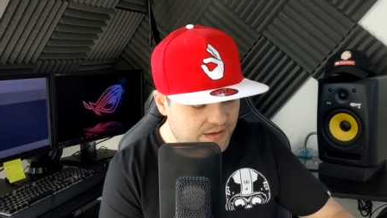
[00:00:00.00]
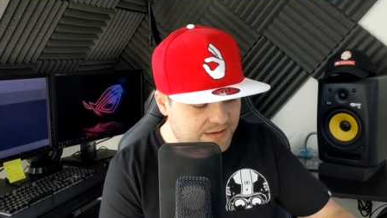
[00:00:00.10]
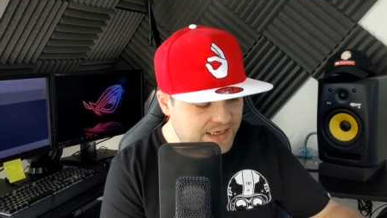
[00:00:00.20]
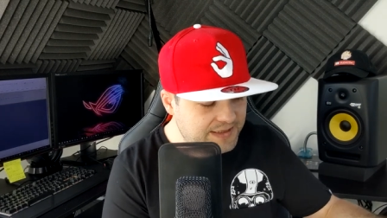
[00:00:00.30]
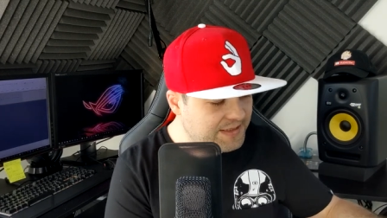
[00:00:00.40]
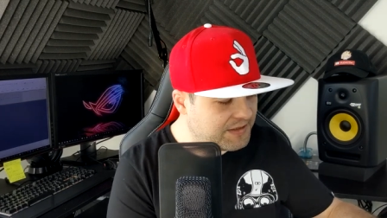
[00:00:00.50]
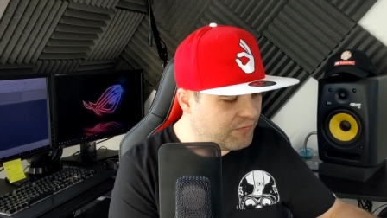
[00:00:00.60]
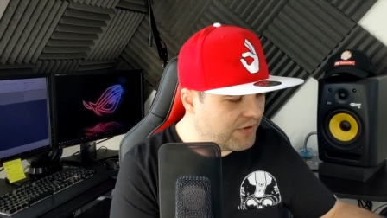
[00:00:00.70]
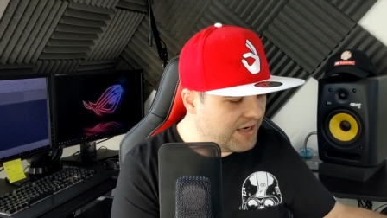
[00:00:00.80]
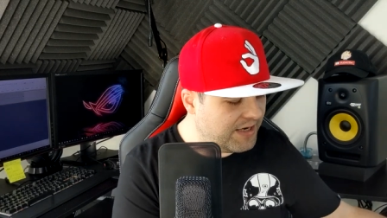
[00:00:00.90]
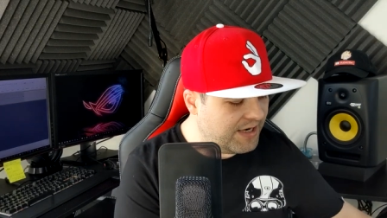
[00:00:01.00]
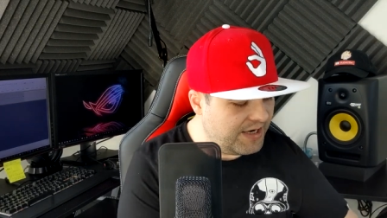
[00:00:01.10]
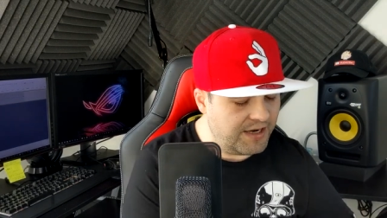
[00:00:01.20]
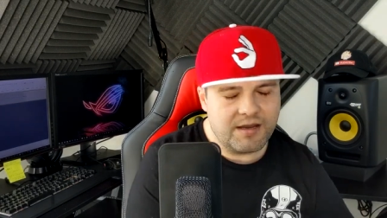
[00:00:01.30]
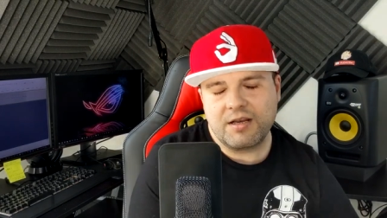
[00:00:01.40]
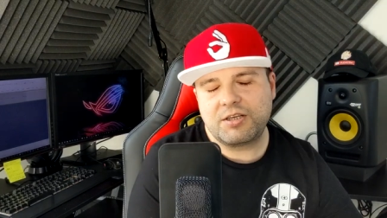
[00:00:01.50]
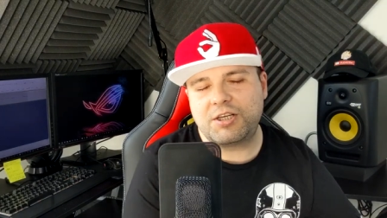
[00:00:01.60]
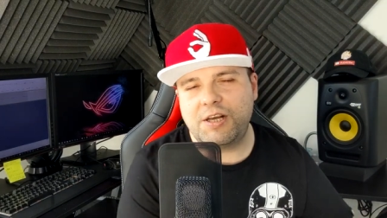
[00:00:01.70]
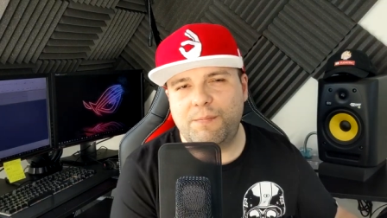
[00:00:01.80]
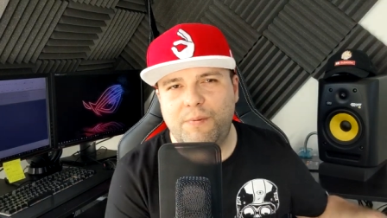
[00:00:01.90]
this is really
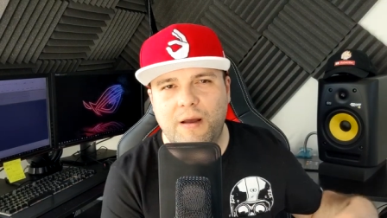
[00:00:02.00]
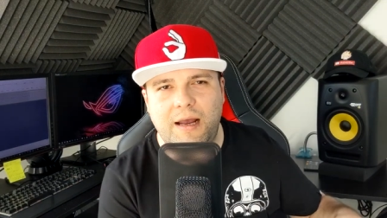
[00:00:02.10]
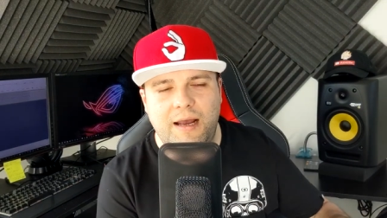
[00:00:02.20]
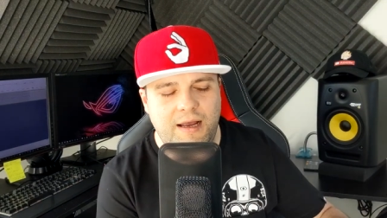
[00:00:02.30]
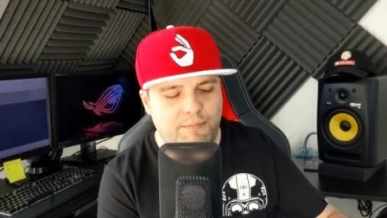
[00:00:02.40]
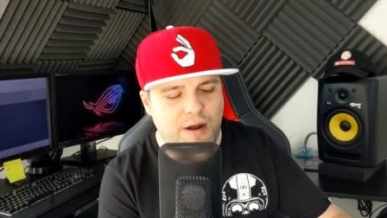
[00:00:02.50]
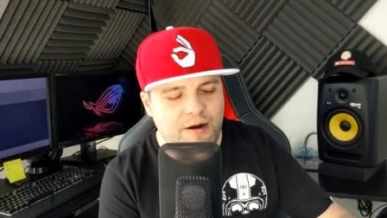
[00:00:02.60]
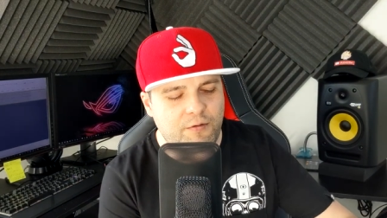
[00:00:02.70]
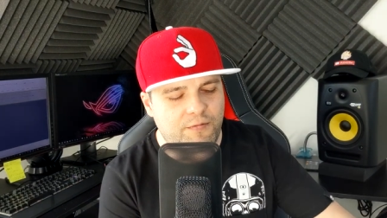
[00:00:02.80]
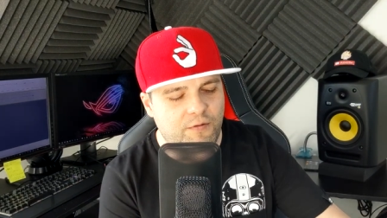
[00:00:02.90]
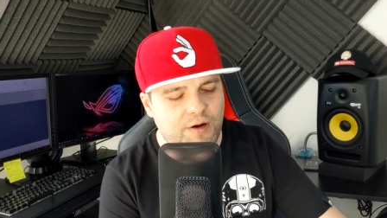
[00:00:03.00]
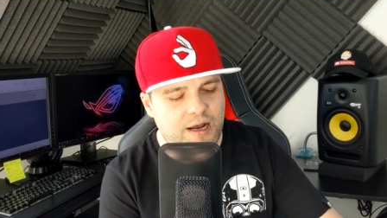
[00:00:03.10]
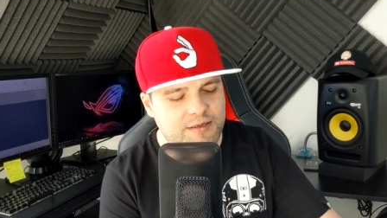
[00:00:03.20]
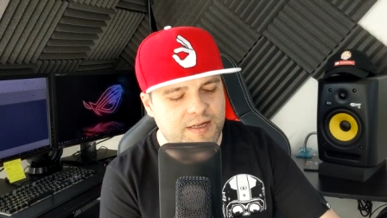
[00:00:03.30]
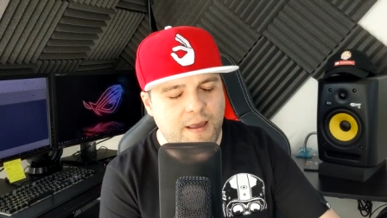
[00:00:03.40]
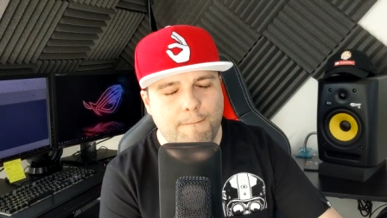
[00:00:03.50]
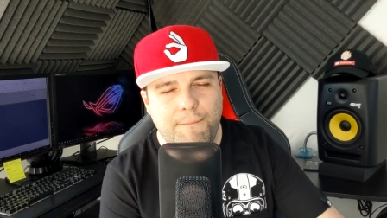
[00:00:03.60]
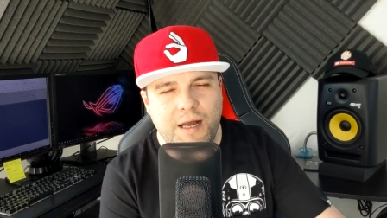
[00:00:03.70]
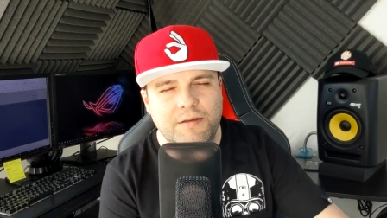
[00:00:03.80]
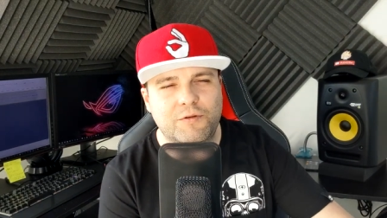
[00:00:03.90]
cheap uh, microphone guys
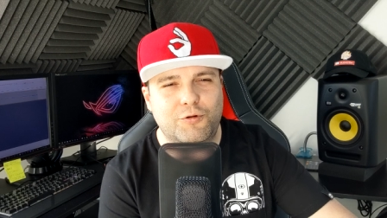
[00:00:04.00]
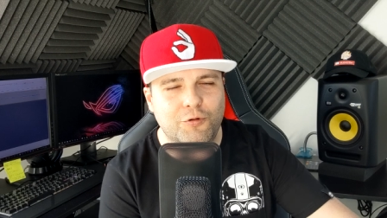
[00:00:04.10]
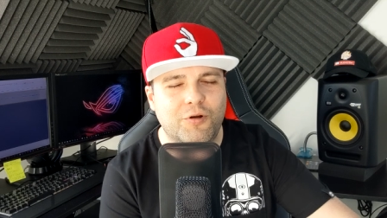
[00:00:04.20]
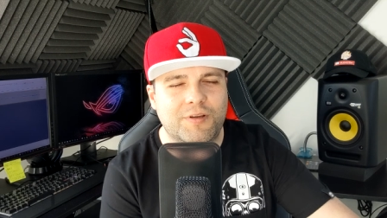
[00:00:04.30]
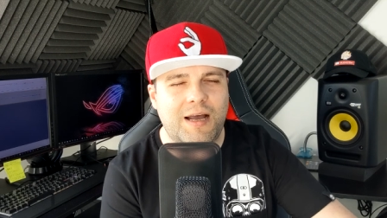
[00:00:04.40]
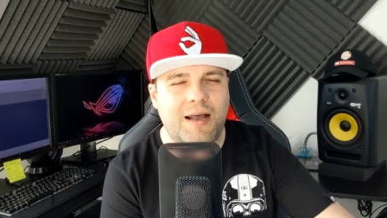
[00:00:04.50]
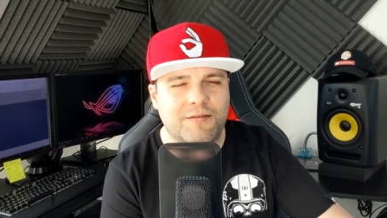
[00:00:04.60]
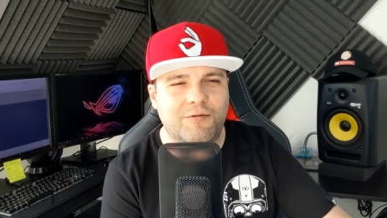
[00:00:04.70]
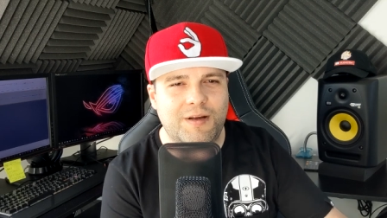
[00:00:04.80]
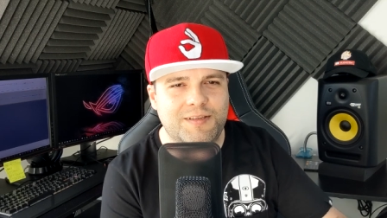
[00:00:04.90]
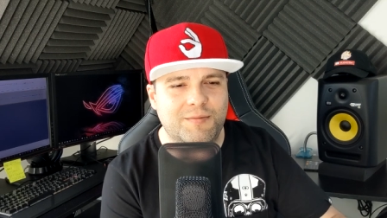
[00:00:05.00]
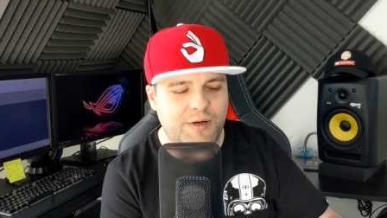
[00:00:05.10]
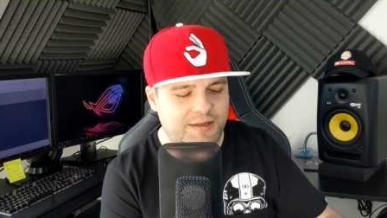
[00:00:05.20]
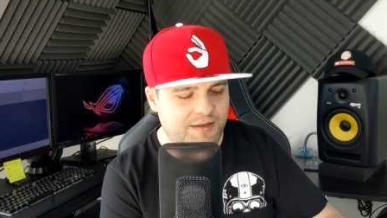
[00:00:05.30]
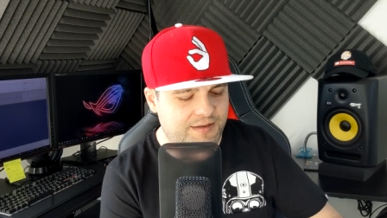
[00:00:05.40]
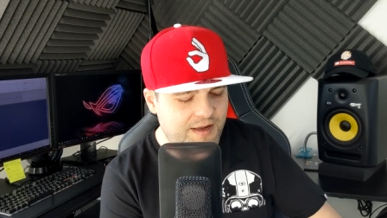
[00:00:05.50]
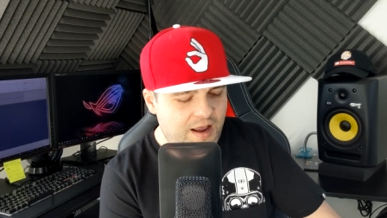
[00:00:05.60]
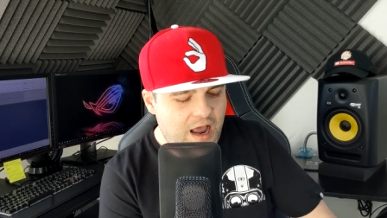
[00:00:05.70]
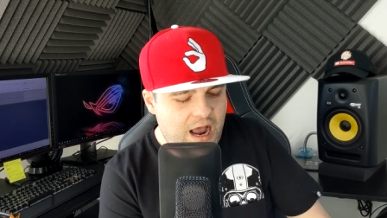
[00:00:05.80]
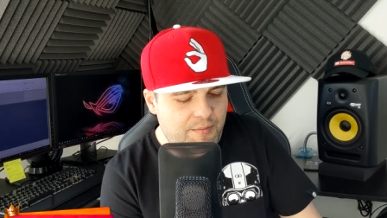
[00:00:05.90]
but do not underestimate it
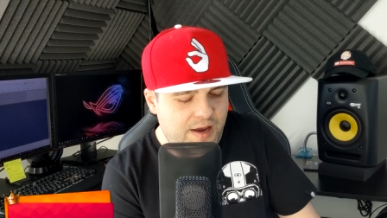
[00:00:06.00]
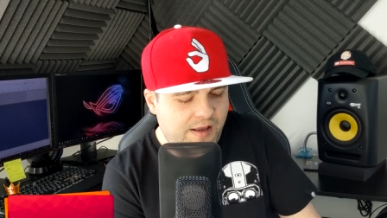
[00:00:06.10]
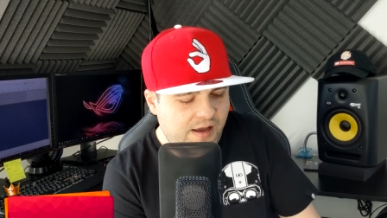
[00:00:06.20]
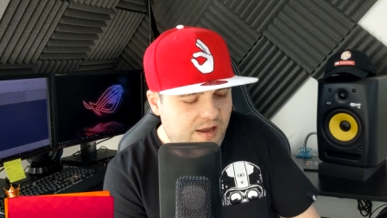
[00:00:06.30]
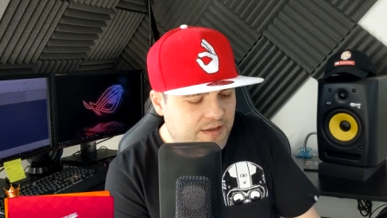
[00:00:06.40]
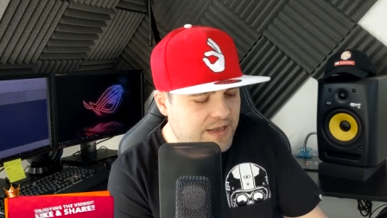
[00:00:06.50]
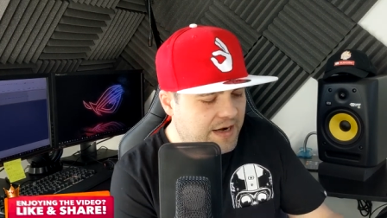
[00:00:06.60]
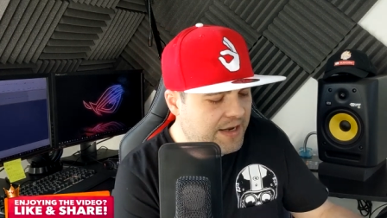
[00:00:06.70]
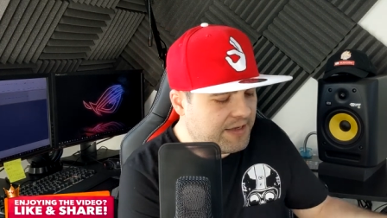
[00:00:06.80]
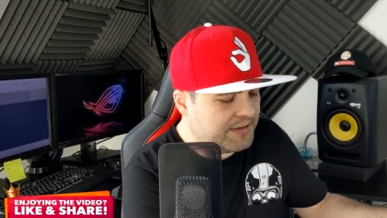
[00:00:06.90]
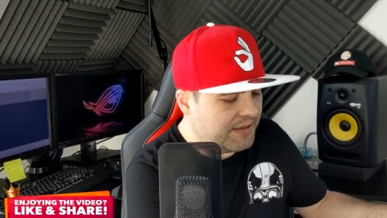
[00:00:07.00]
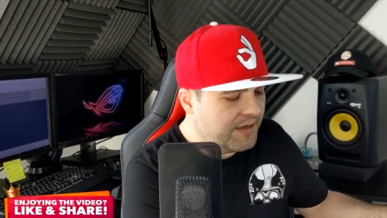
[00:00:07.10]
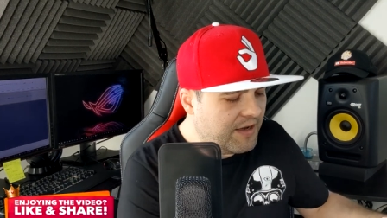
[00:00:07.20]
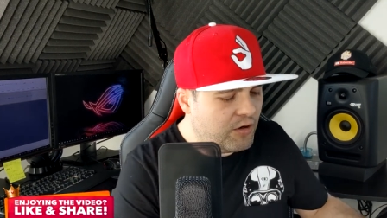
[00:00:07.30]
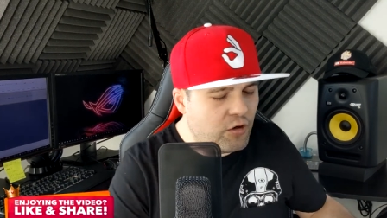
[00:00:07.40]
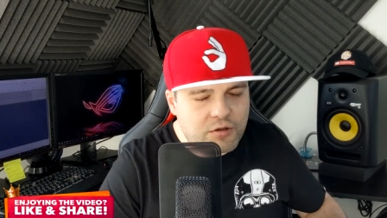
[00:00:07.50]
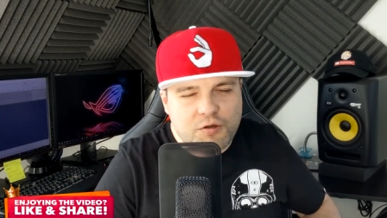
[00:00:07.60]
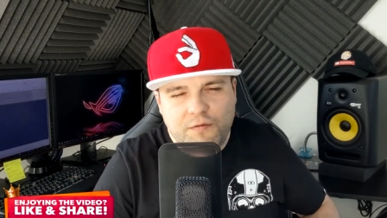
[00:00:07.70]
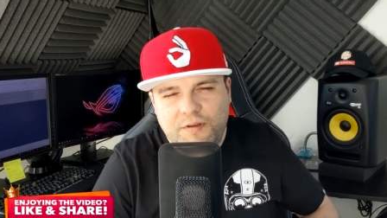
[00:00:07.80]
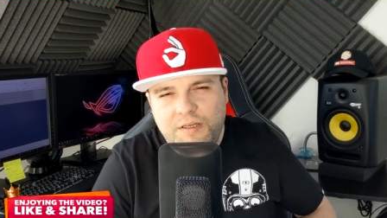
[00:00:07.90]
i mean there is
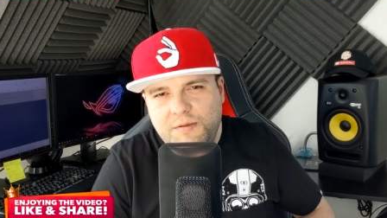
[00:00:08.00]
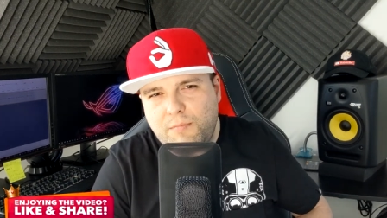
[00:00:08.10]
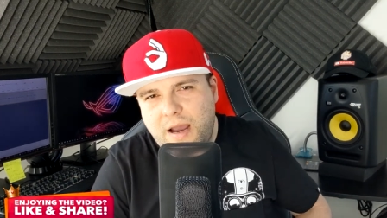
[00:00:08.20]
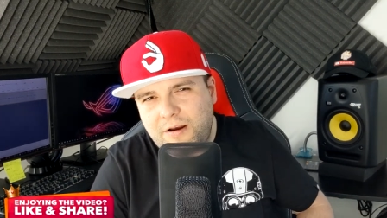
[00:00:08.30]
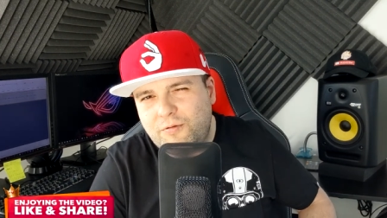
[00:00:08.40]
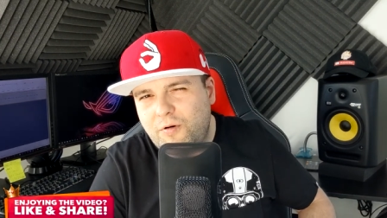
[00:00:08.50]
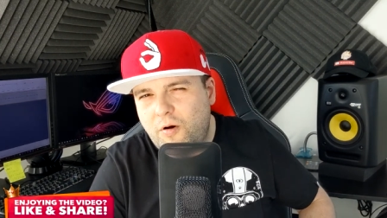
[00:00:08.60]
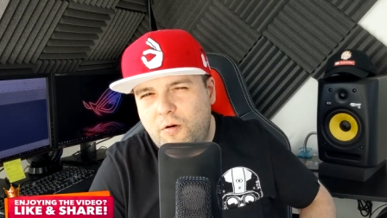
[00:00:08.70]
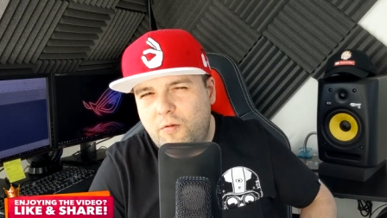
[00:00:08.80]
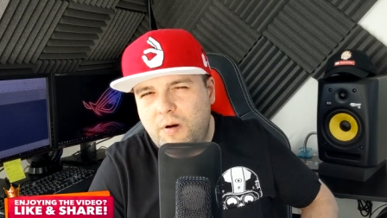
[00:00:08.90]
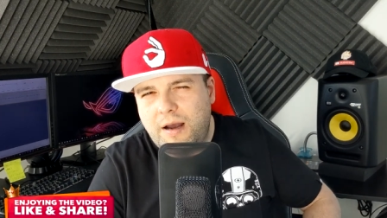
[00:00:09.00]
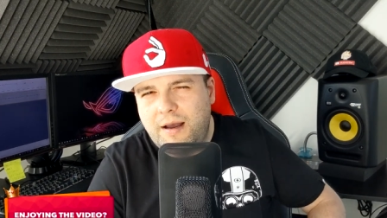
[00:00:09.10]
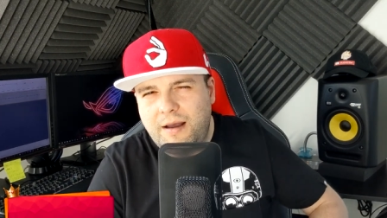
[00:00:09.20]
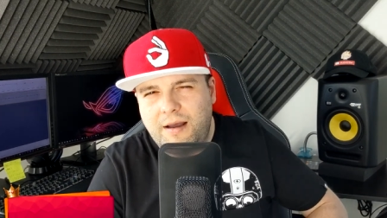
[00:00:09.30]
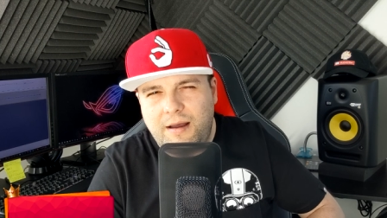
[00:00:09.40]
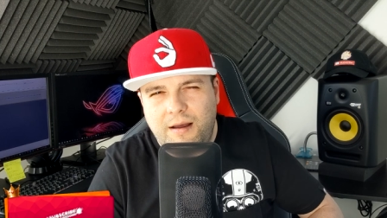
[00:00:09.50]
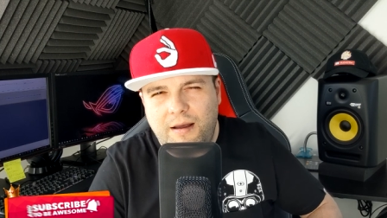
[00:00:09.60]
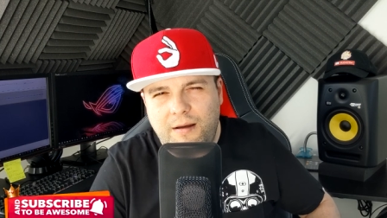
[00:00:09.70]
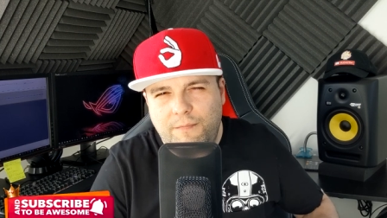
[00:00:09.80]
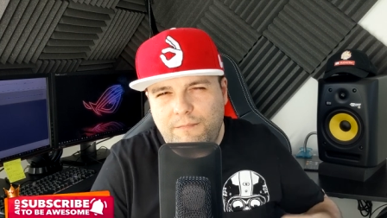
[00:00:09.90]
lots of these micro
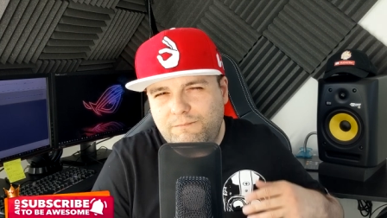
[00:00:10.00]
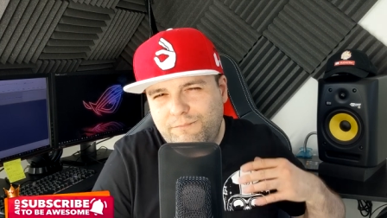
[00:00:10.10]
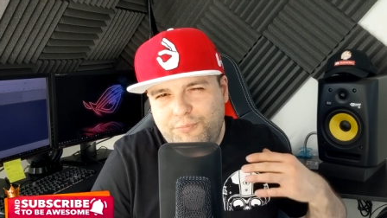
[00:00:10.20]
um,